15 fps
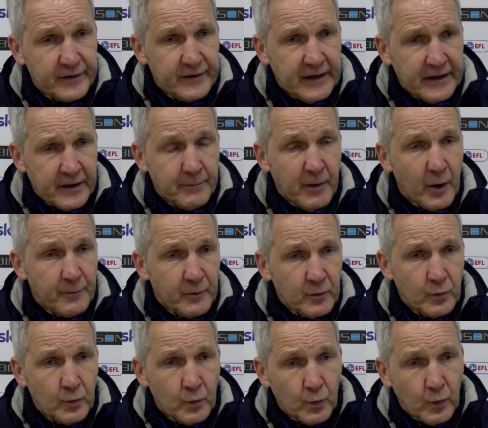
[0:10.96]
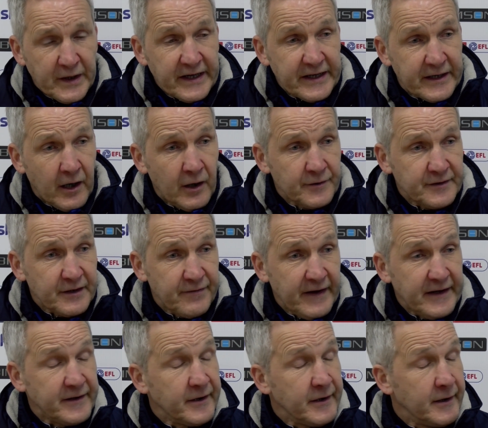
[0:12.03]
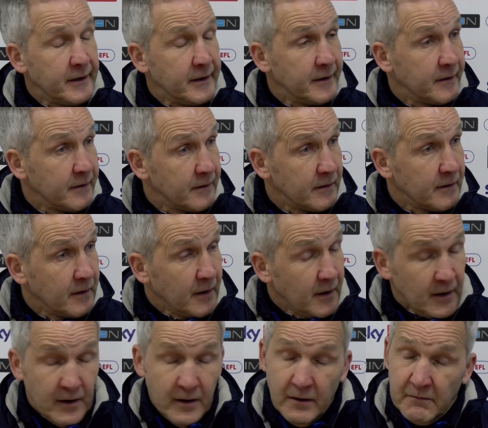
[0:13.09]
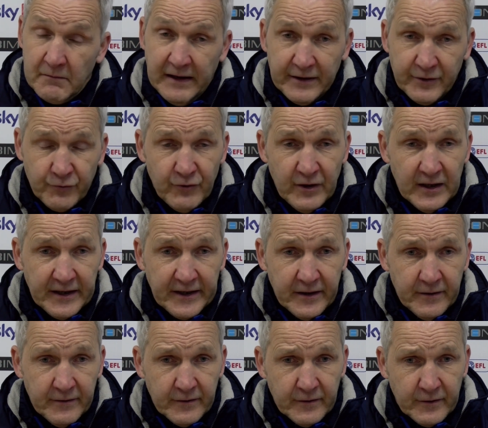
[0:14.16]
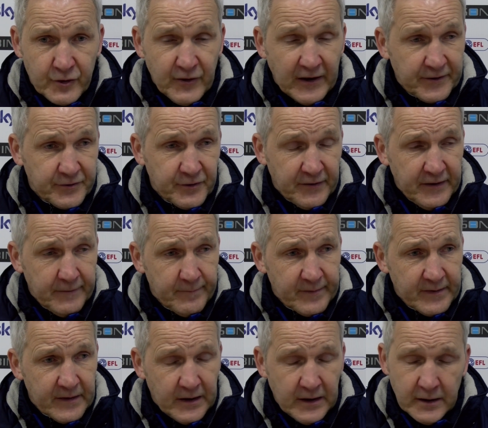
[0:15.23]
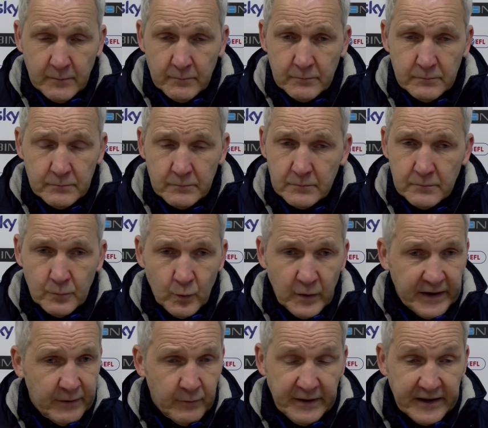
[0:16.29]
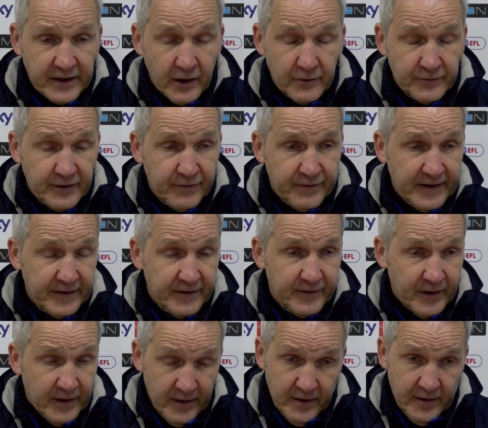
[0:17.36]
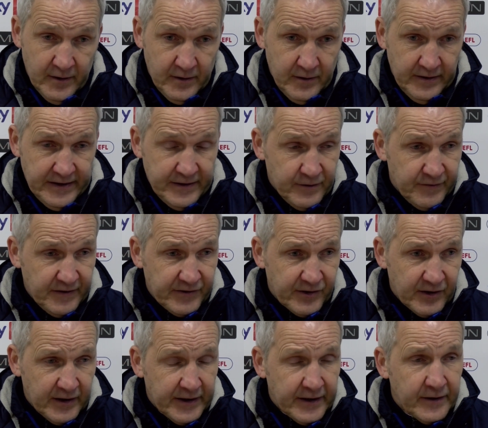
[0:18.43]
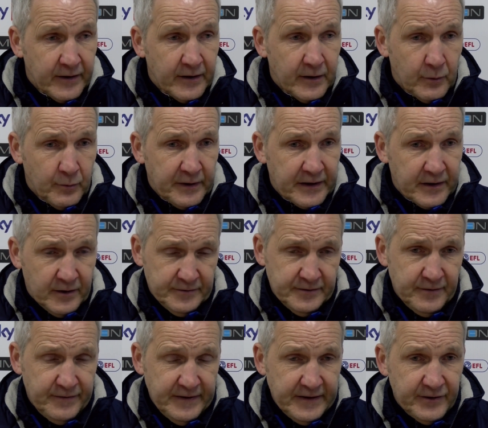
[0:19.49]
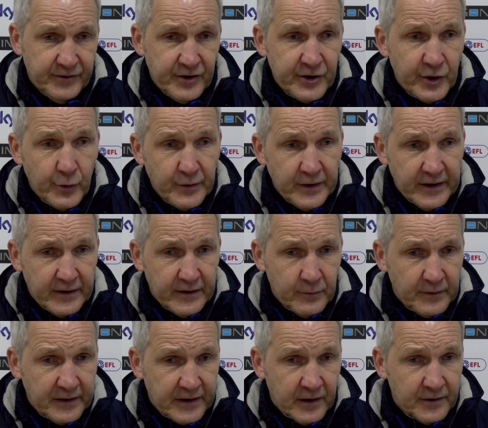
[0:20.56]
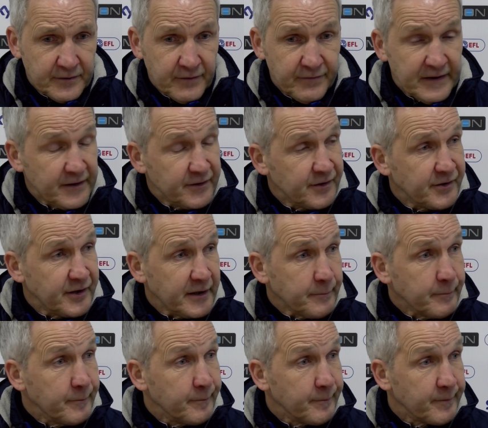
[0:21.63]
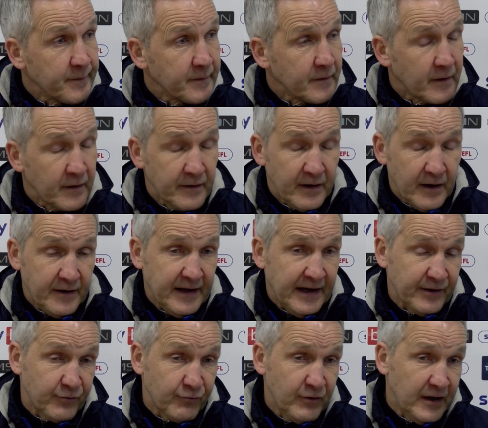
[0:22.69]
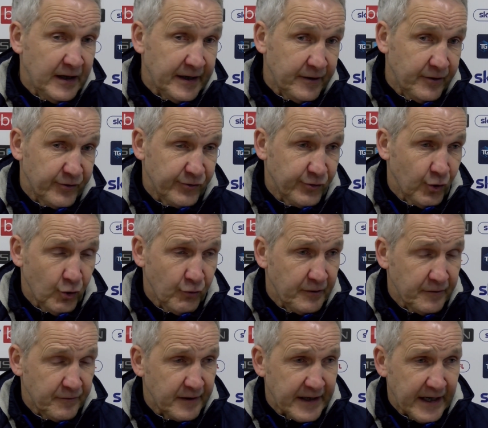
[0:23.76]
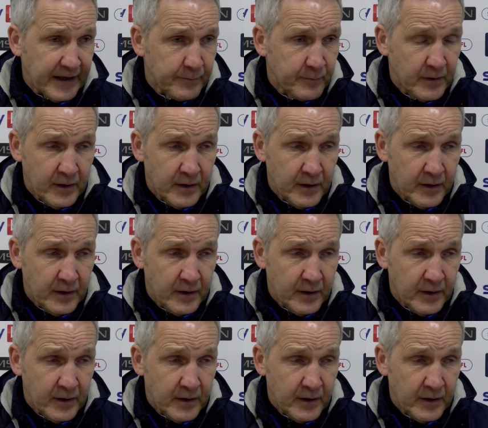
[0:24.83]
at the moment we can't defend. That's really the crux of it. We can't defend individually, we can't defend as a unit, and we can't defend as a team. And that's really the story of the game.